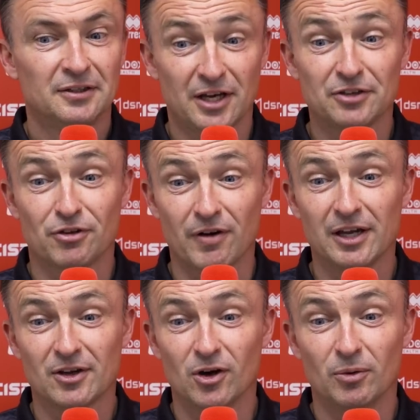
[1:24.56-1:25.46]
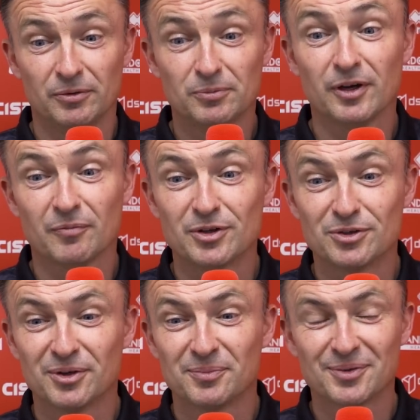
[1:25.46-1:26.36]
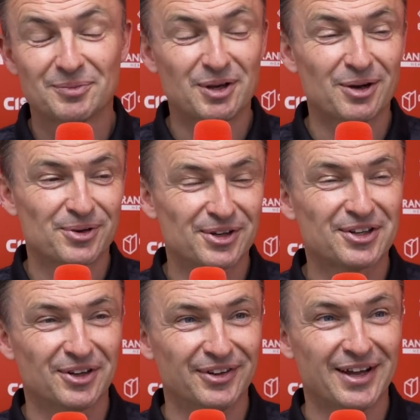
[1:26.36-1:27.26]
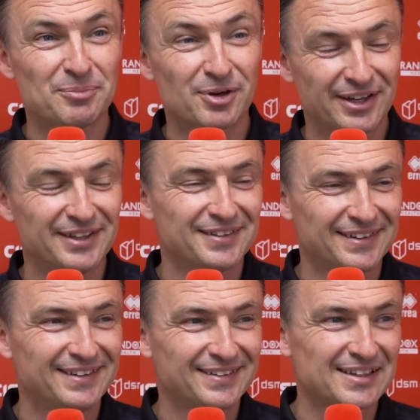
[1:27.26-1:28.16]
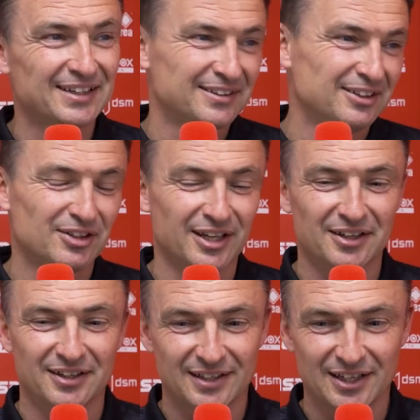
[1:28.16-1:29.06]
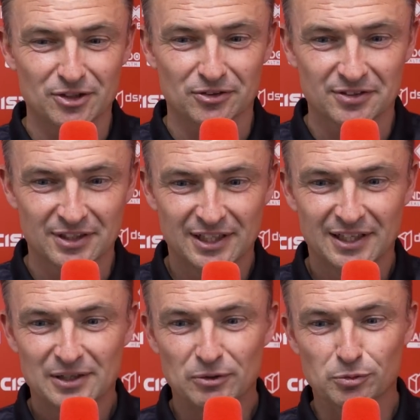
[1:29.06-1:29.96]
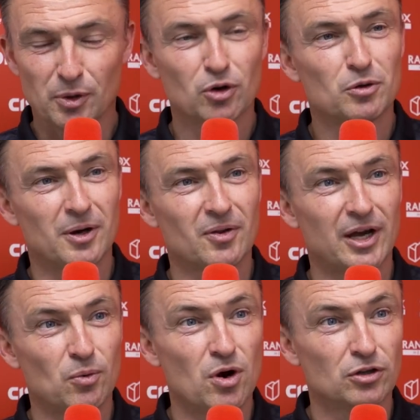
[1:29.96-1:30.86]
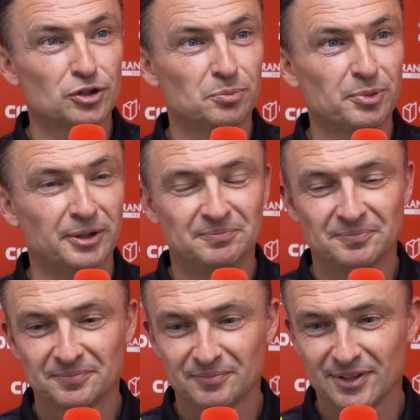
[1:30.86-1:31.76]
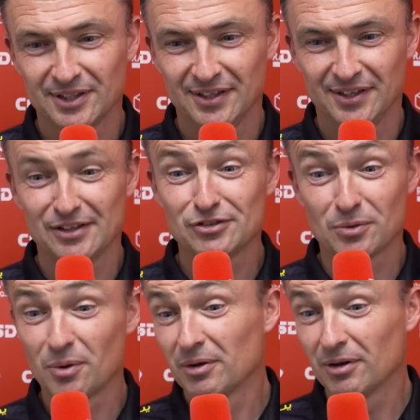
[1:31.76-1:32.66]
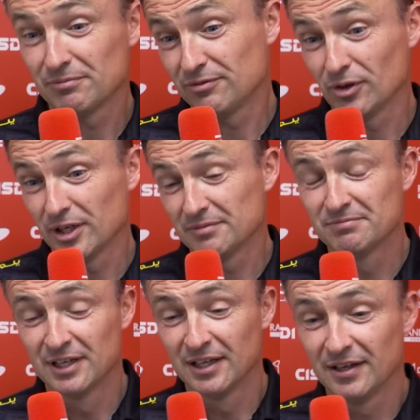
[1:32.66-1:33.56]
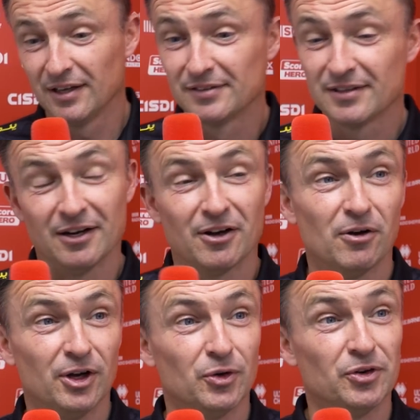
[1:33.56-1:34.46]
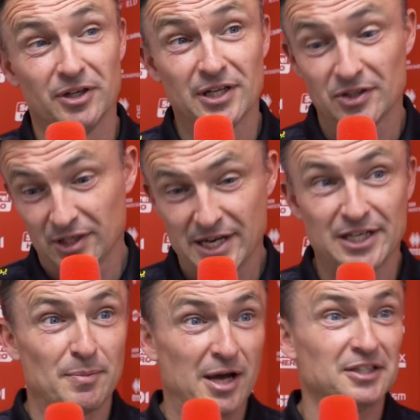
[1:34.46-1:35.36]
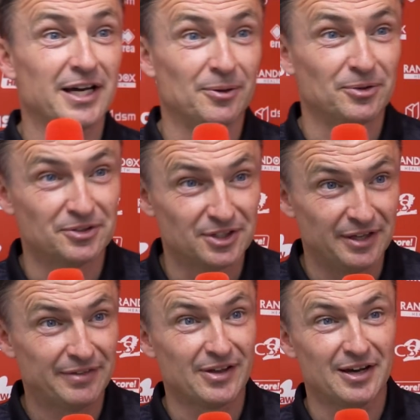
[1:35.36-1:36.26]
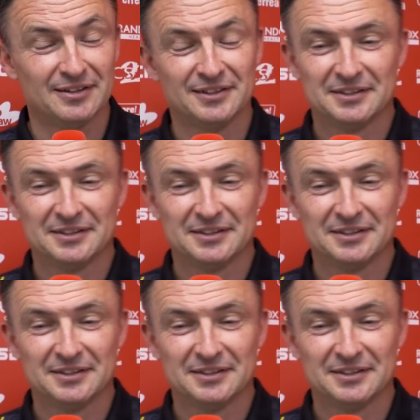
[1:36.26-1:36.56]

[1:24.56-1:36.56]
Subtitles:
Yeah, it's a great goal. We have been doing a bit of work on that, but say a little giggling there because we spoke about their wall jumping, and so we were fully intent on going under, and then they laid a man down underneath that.